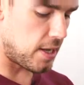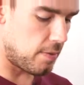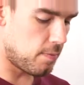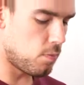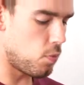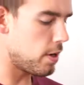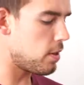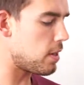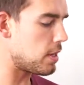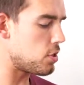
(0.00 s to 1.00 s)
in, one
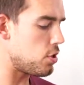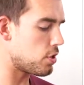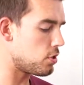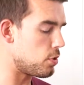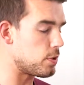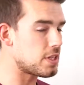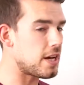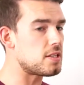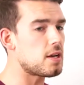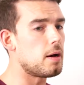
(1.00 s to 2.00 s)
of the things that you can do which
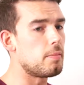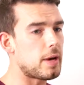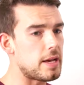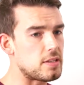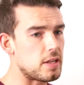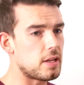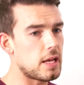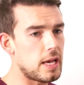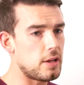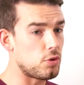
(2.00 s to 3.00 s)
tastes amazing
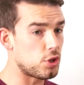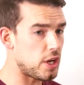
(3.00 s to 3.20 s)
in your